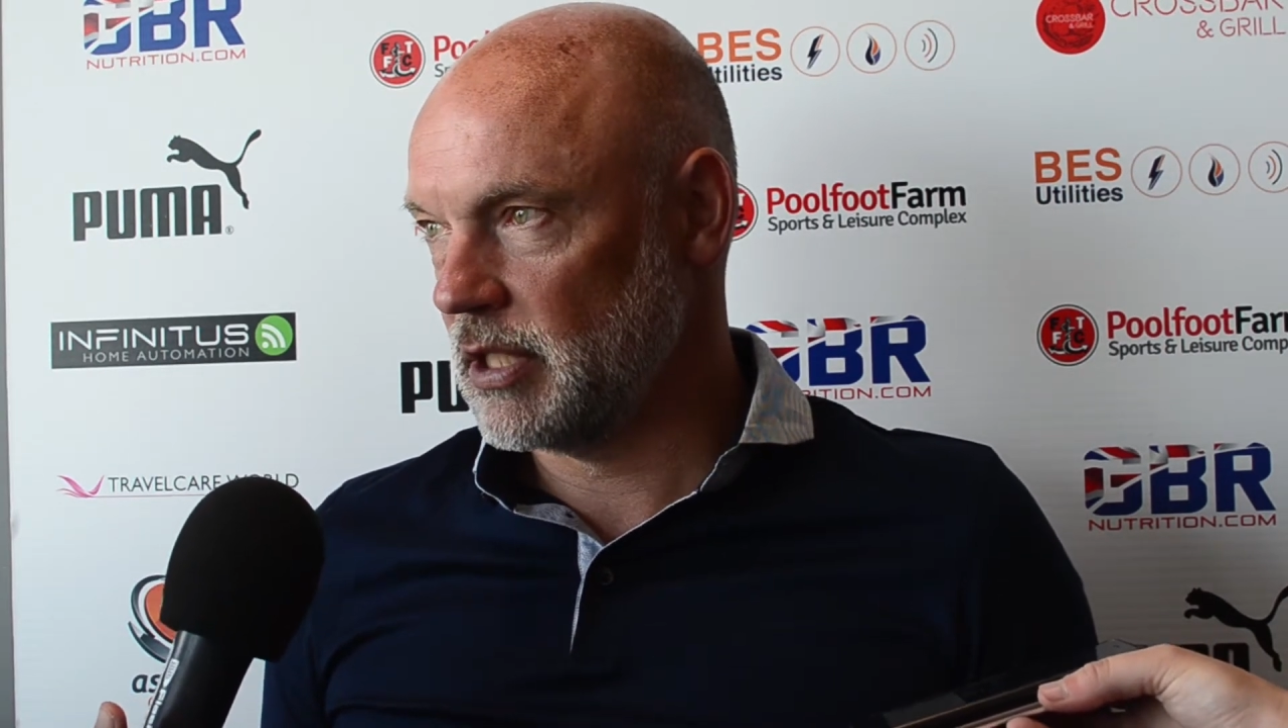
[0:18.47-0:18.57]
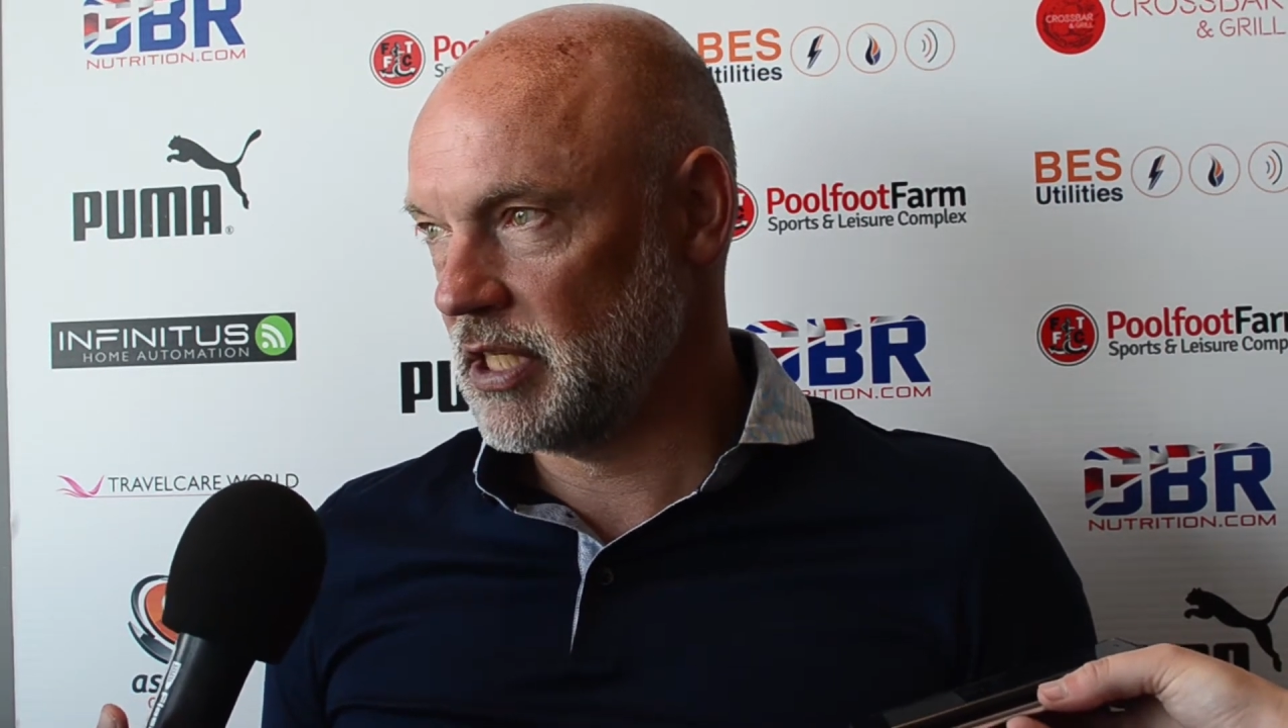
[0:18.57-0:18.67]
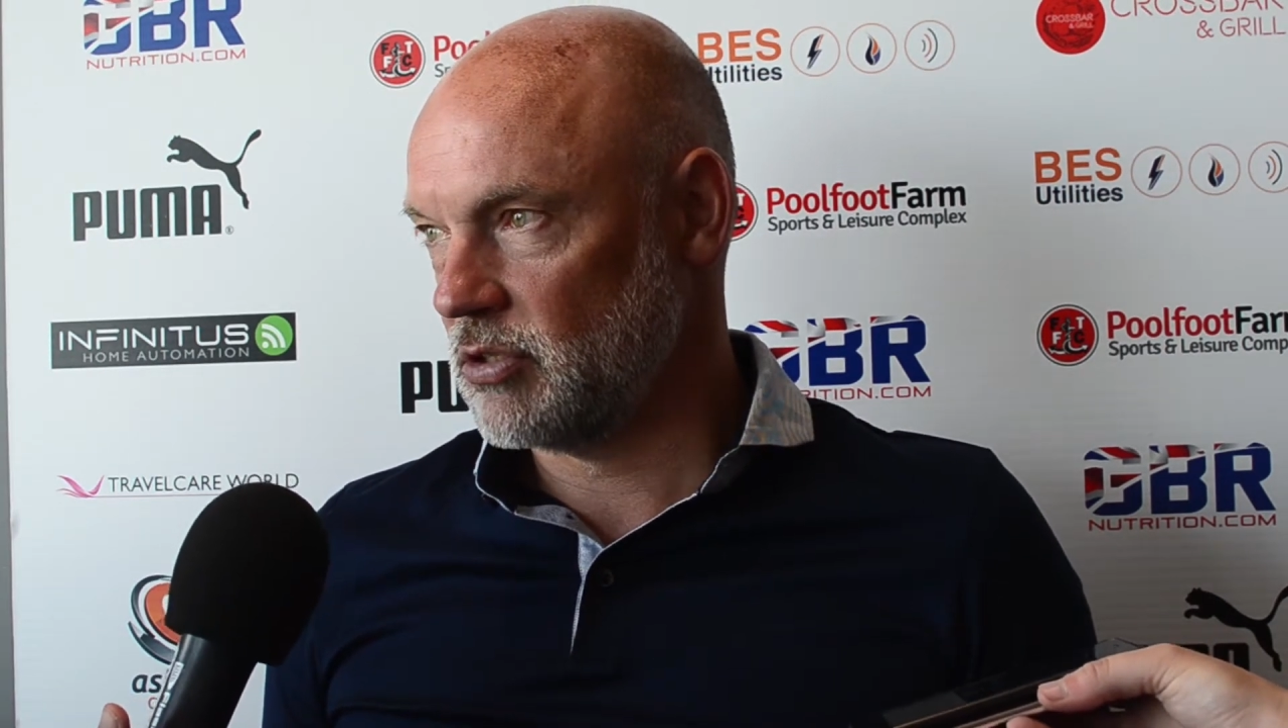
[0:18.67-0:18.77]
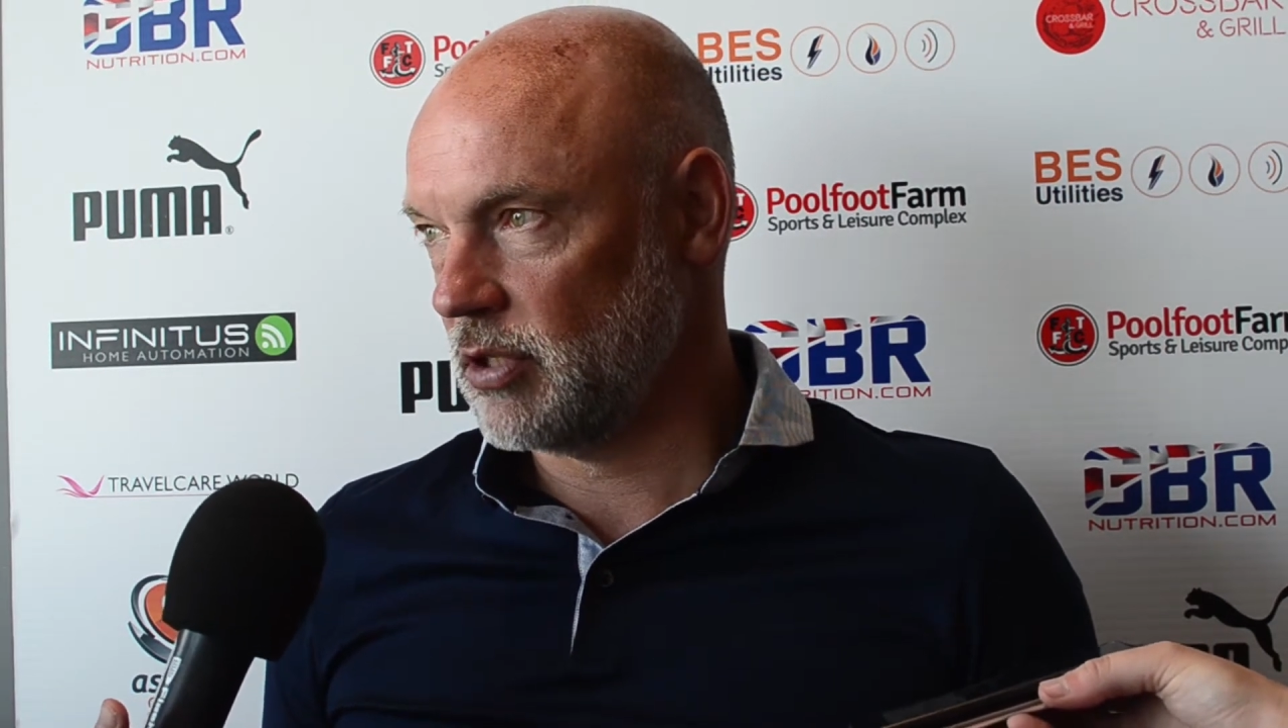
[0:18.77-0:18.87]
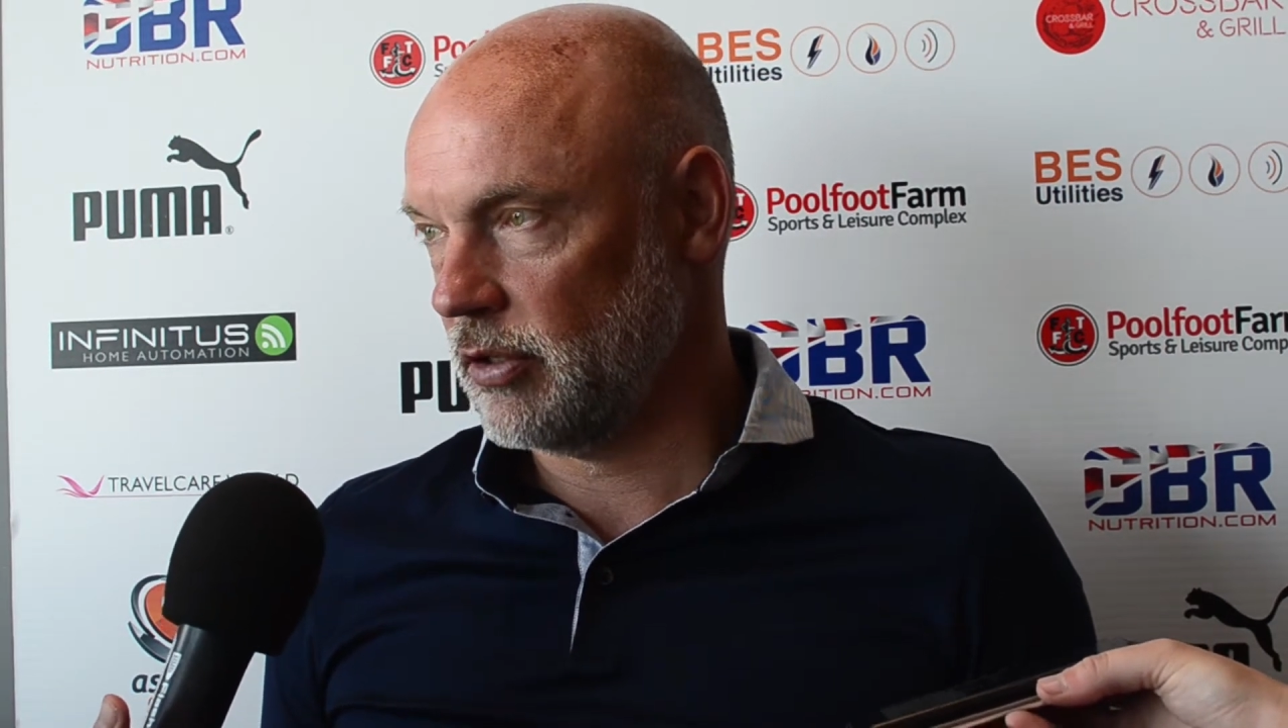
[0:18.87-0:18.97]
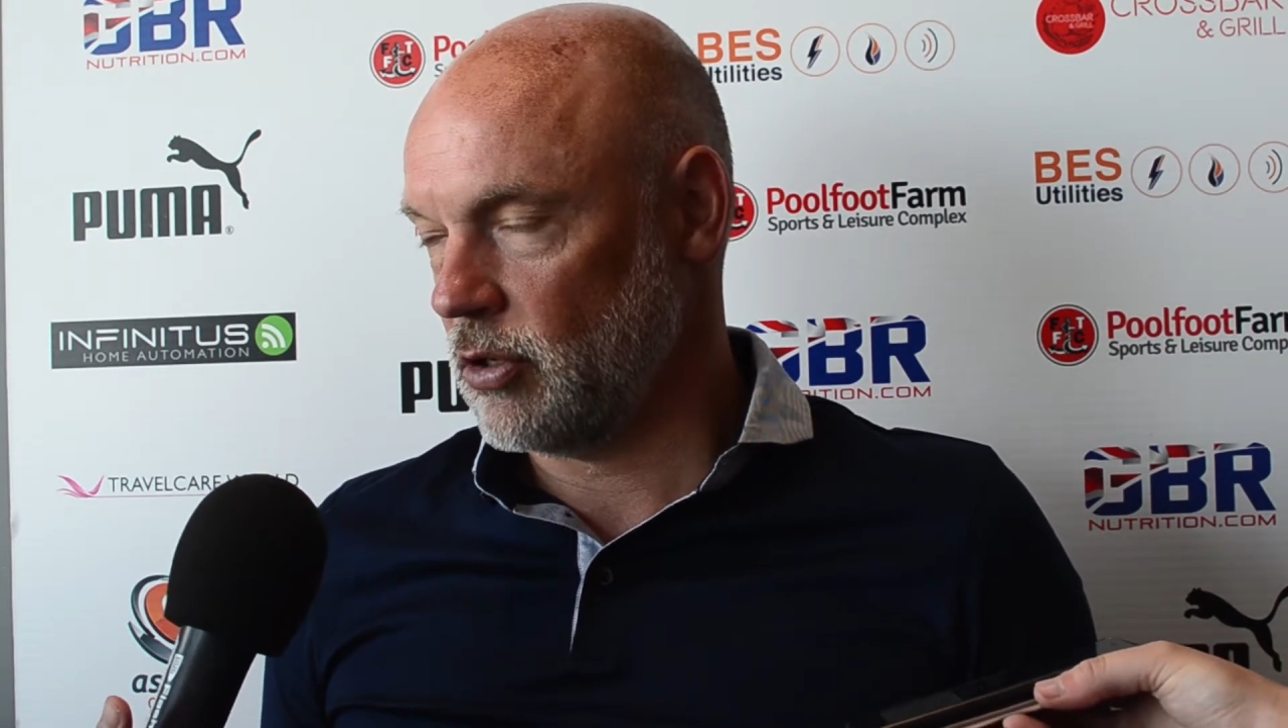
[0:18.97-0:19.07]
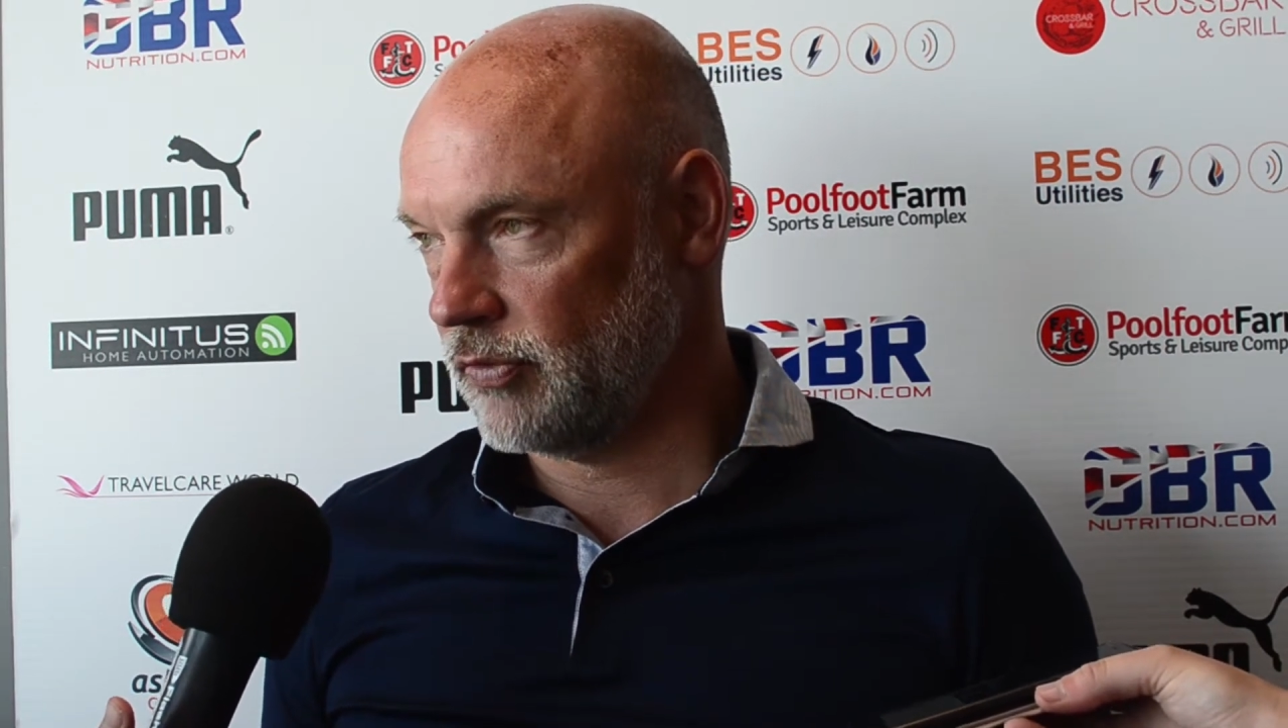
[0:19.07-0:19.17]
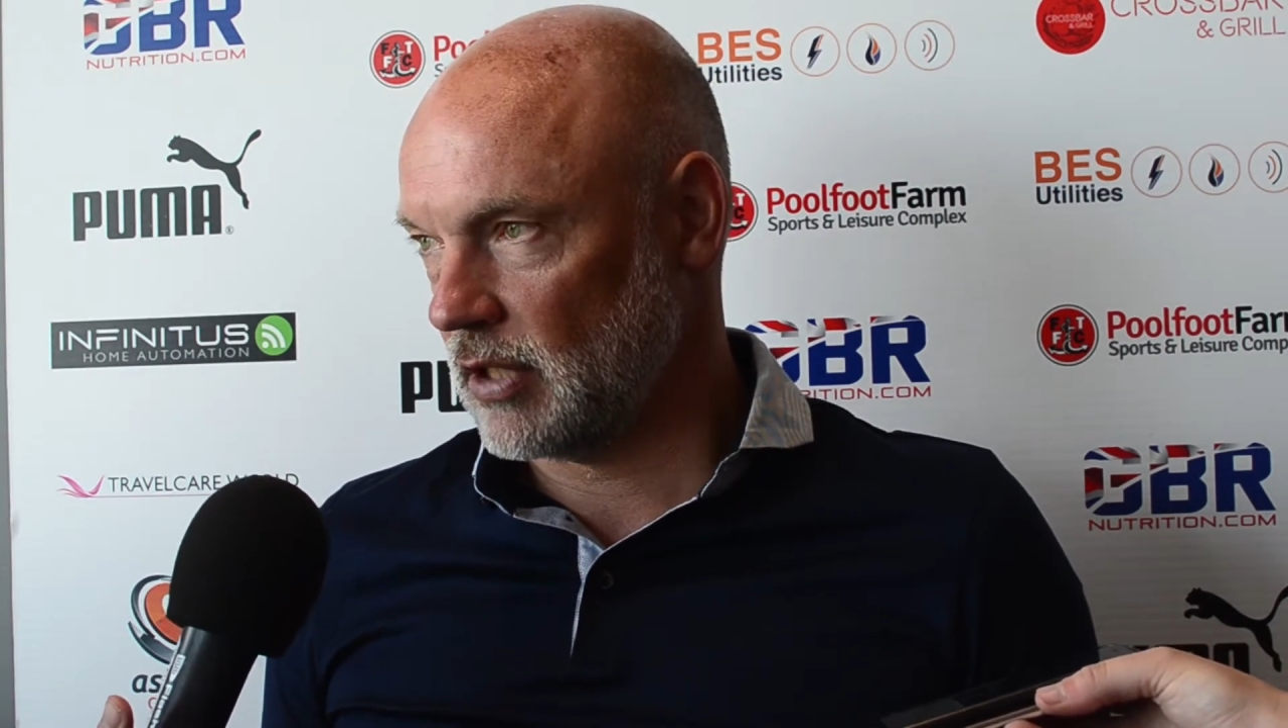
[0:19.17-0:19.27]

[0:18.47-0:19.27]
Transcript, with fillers: history of